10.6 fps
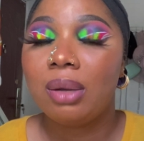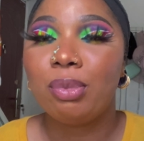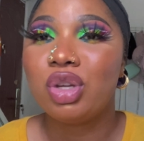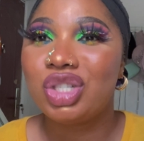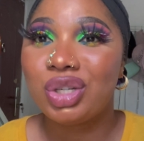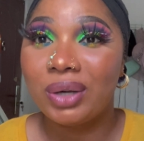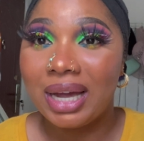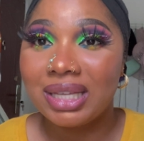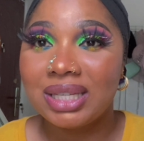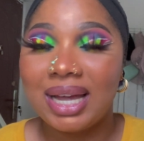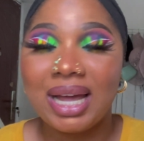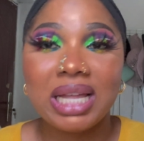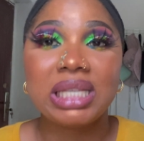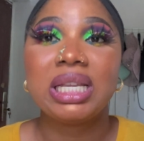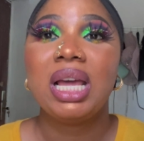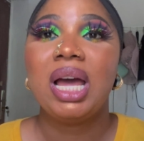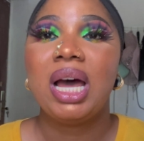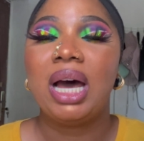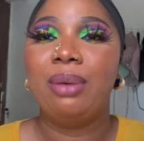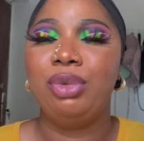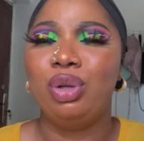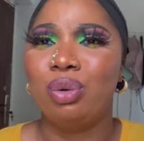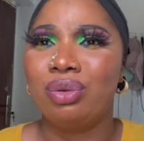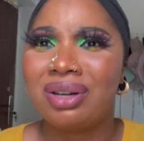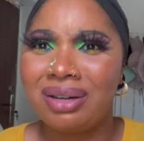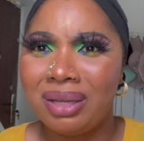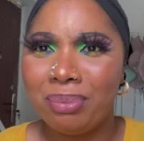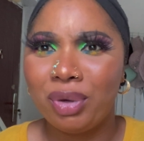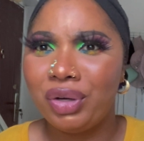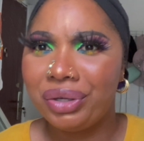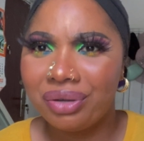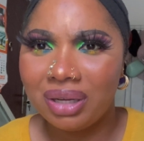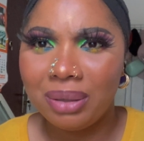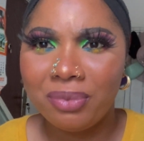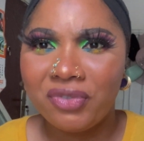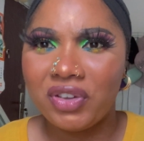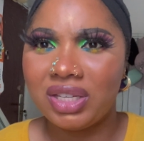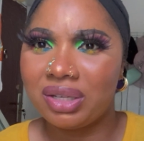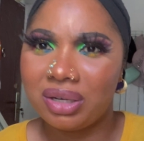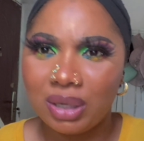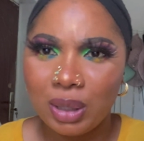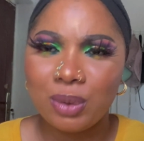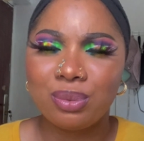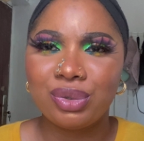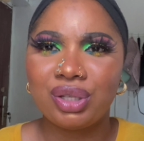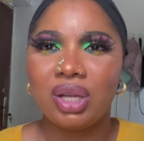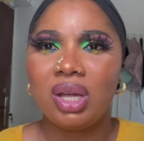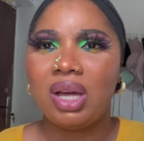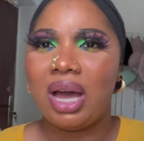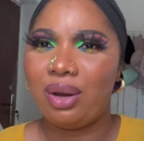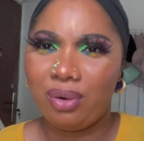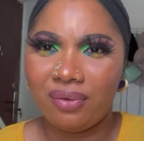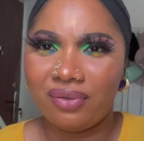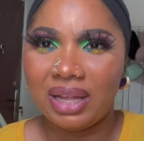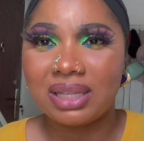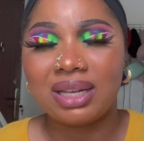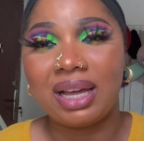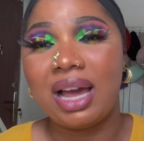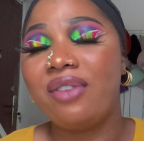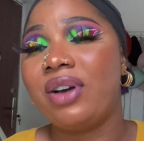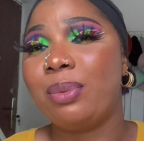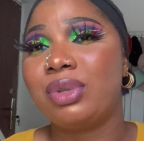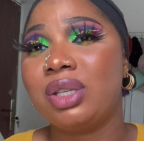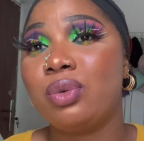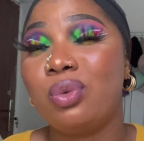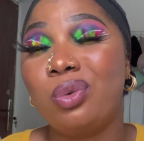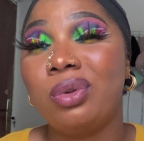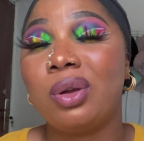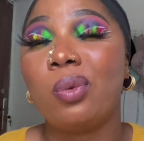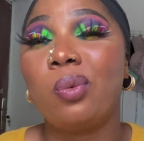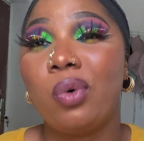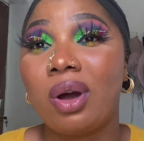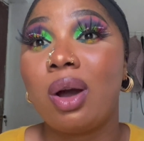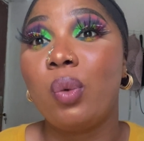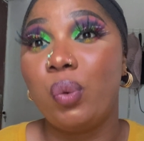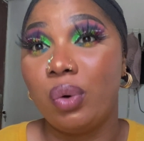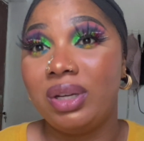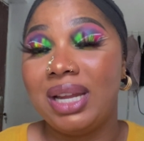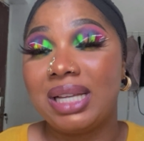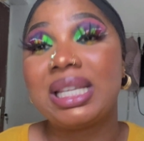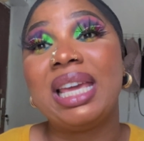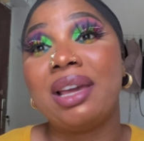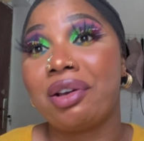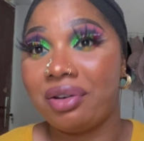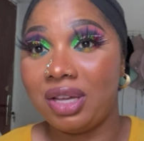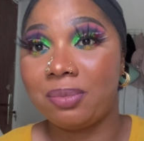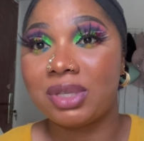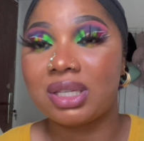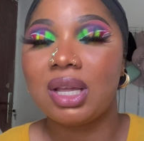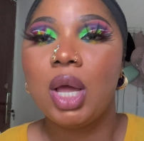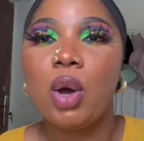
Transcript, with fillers: moisturizers um you know cream body cream face creams and all of that like alpha arbutin would work wonders in creams